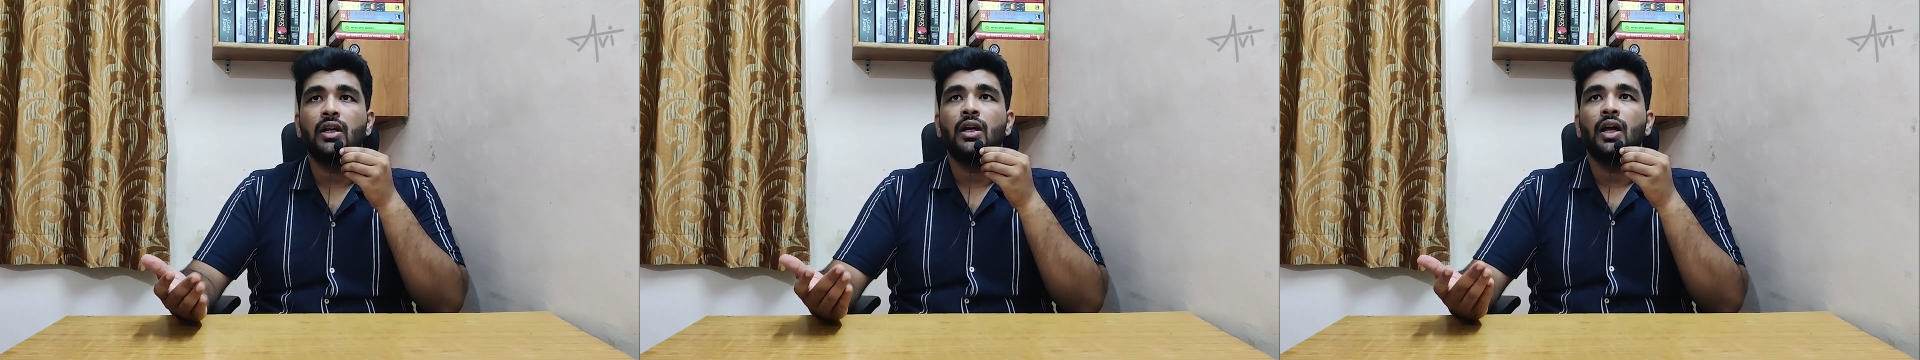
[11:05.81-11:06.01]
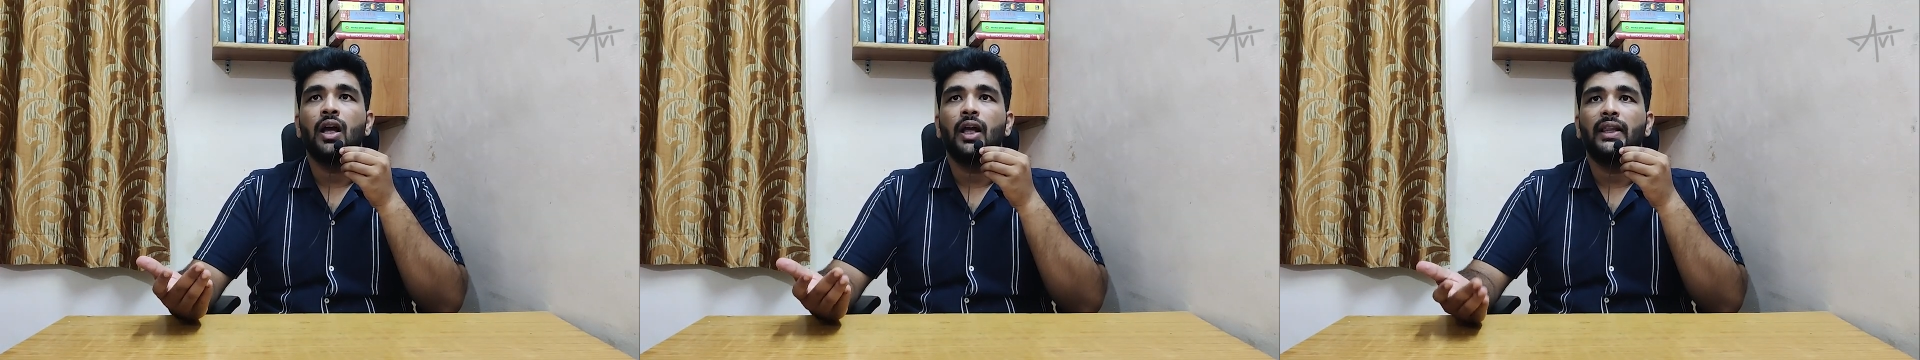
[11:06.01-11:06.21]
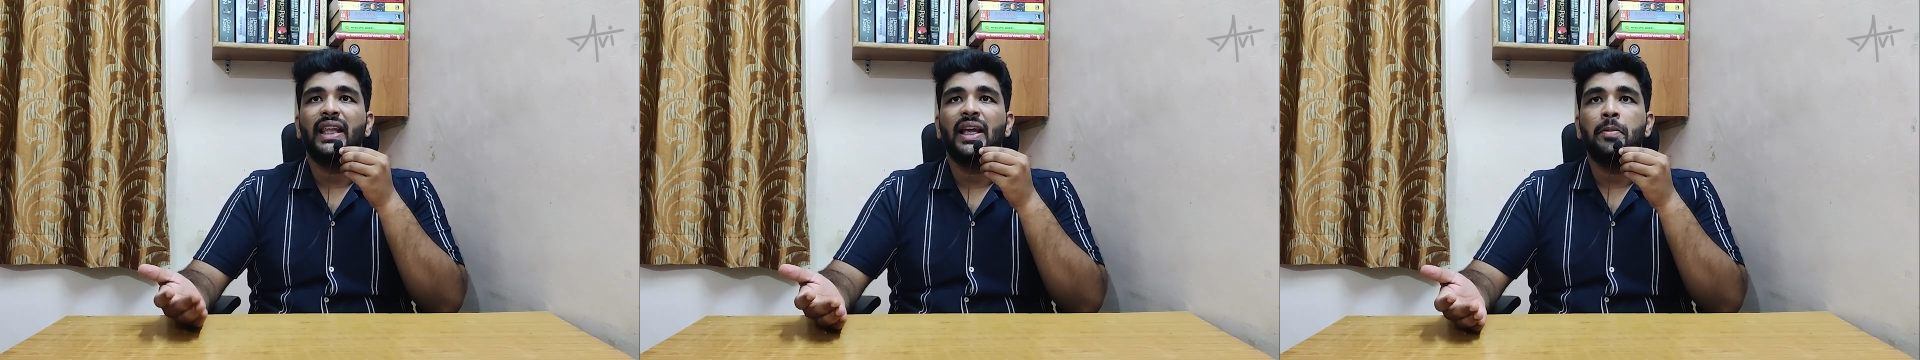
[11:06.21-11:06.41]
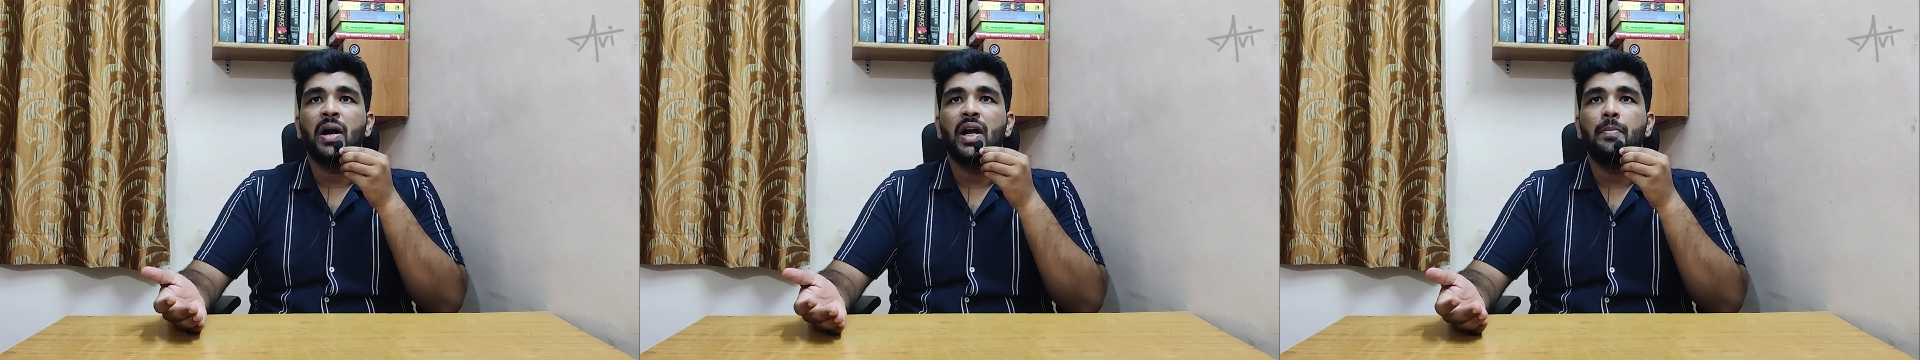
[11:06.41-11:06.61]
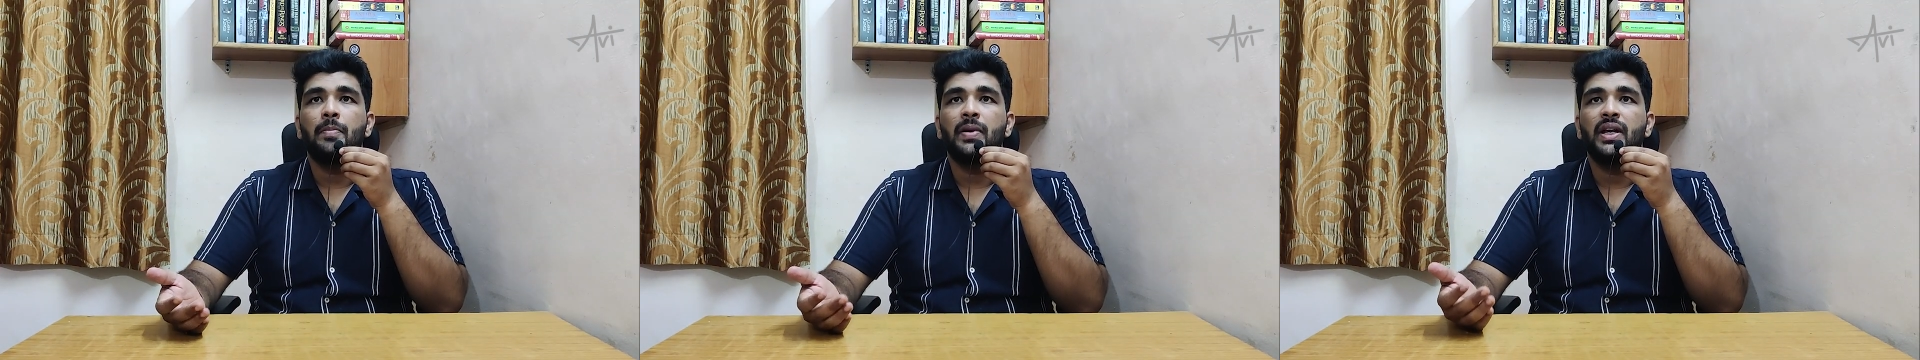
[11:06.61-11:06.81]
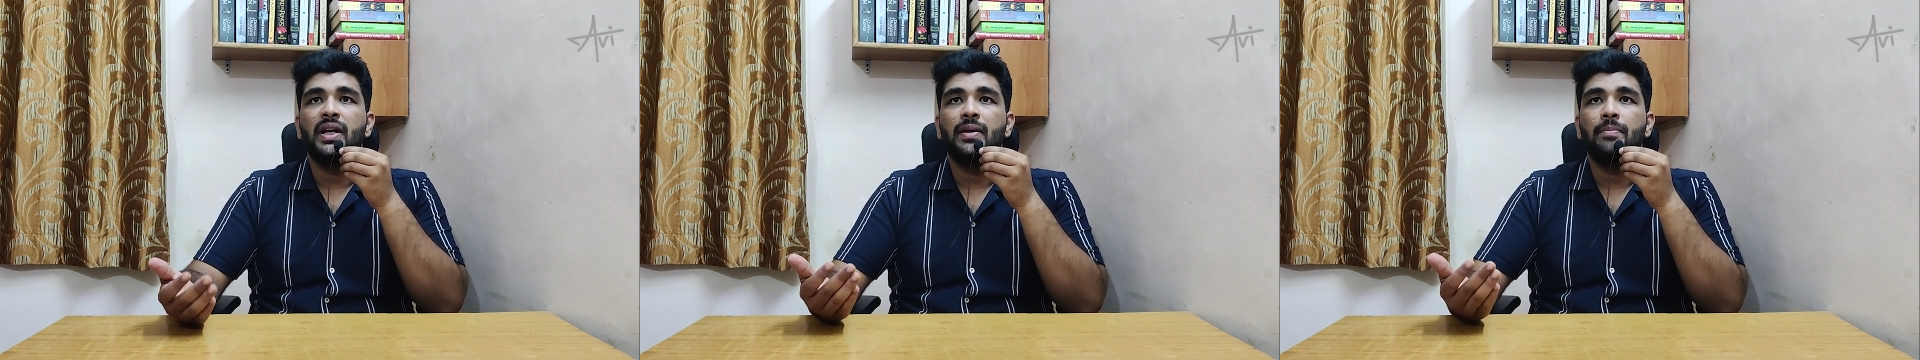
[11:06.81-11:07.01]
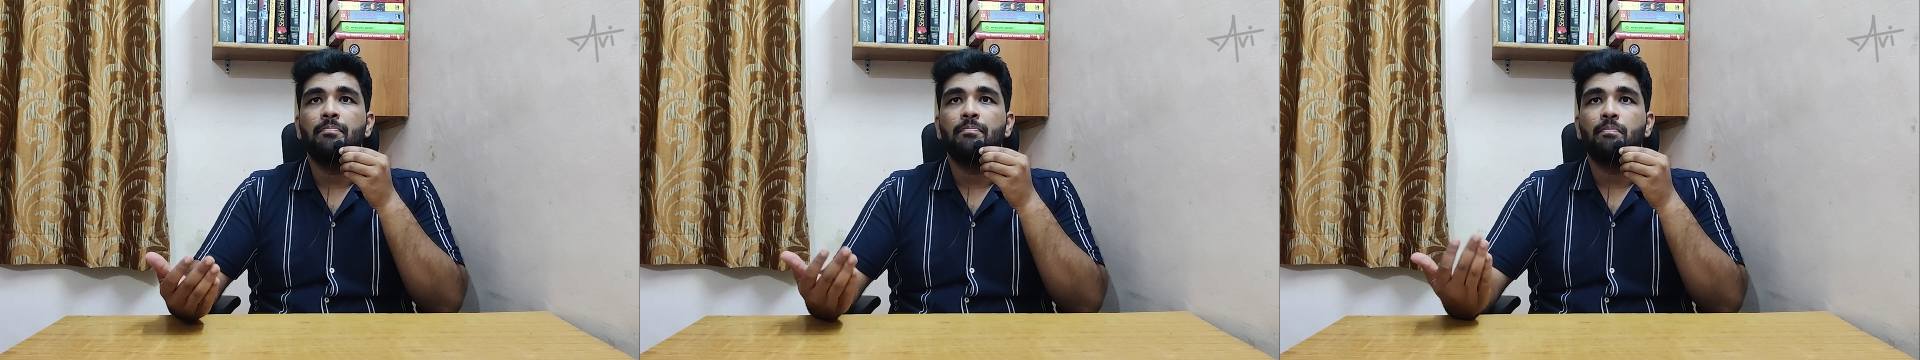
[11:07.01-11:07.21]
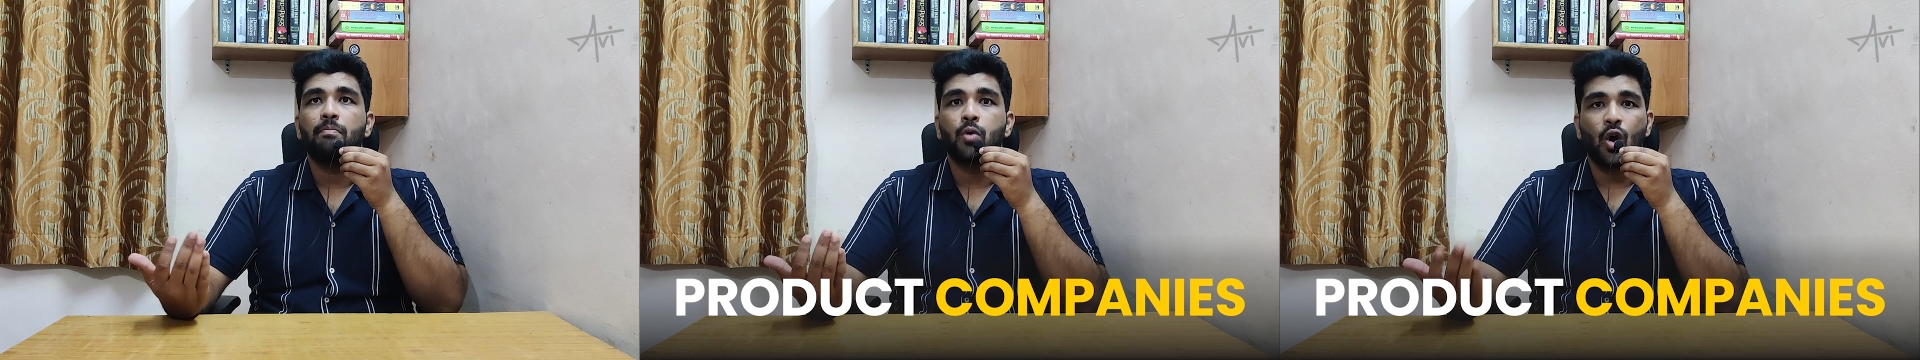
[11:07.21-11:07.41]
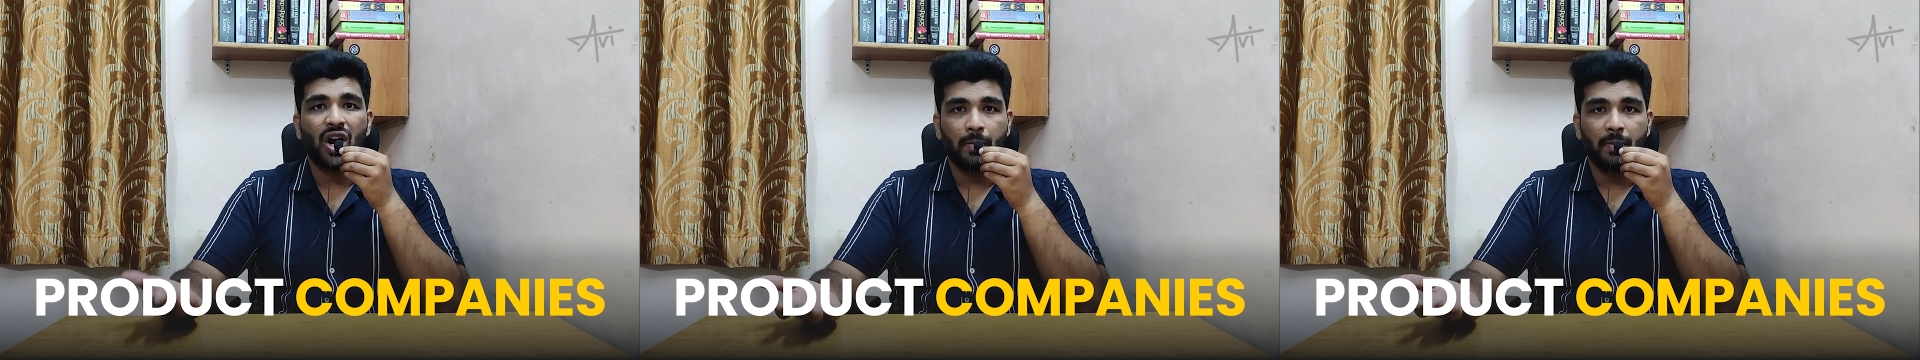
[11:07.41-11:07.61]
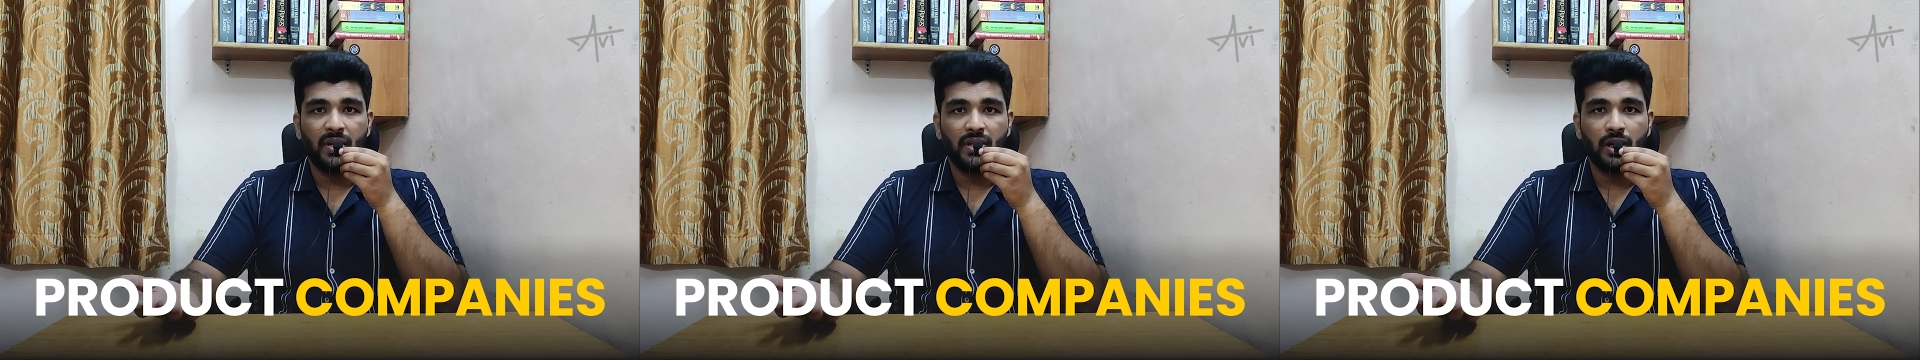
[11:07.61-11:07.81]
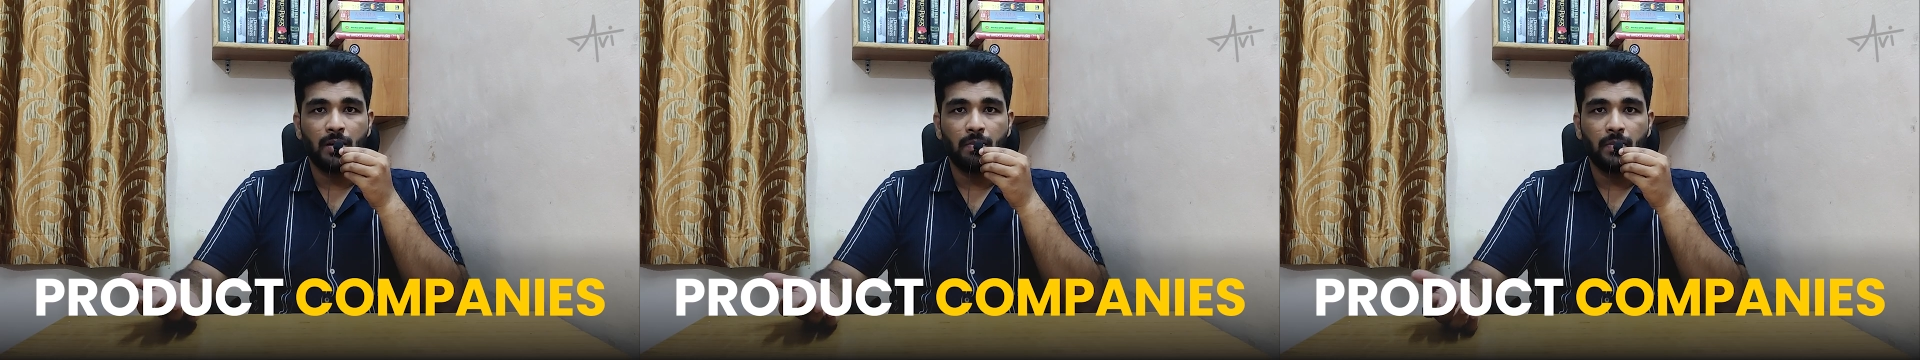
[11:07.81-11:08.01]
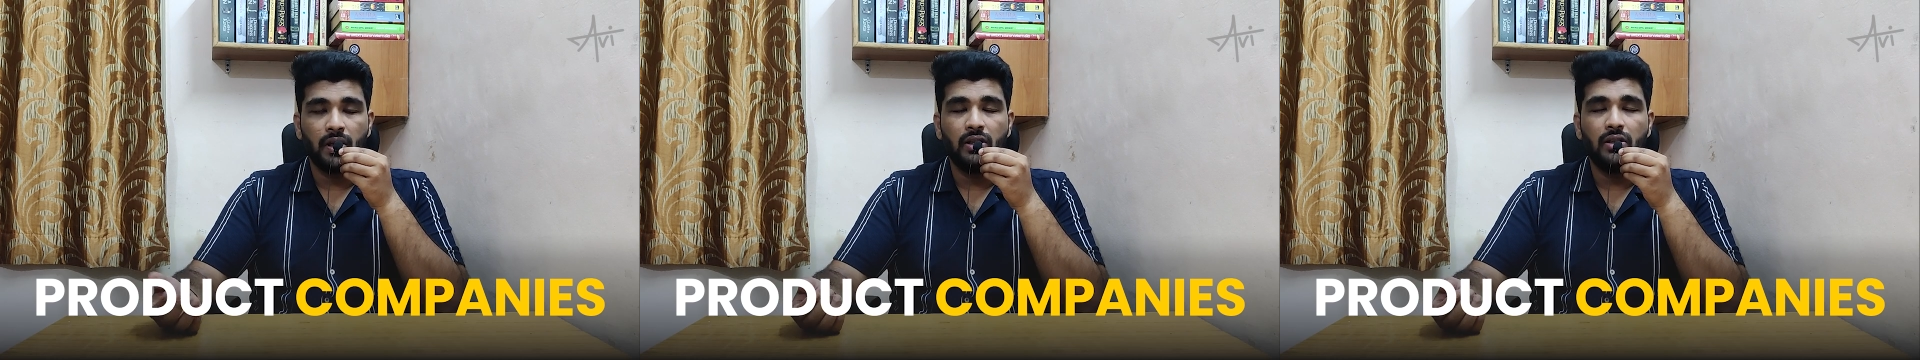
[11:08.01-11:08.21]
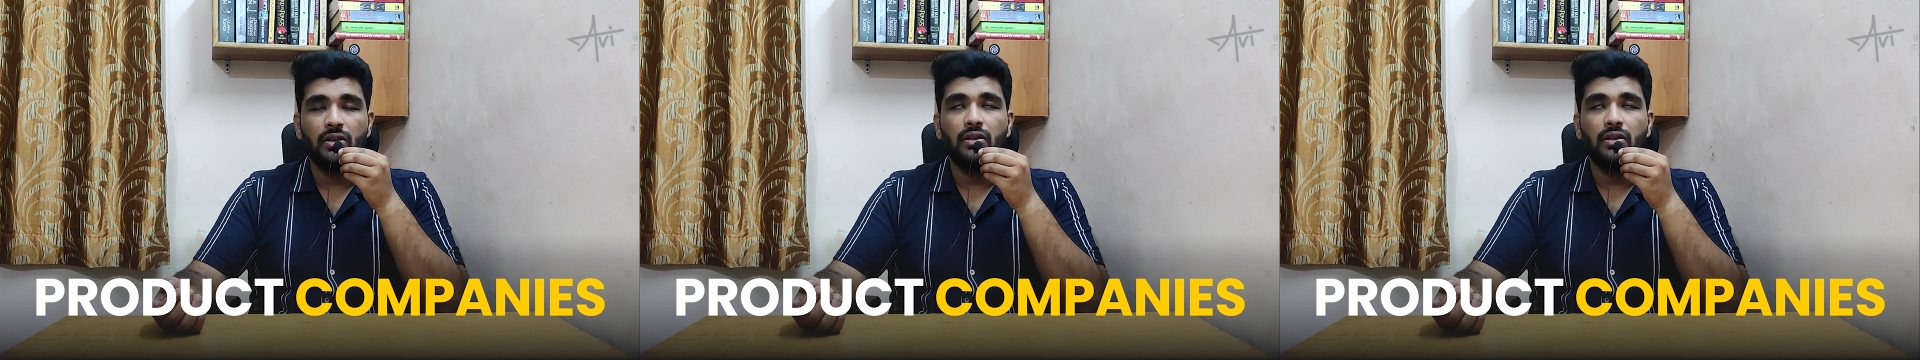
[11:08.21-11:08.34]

They might be product-based companies,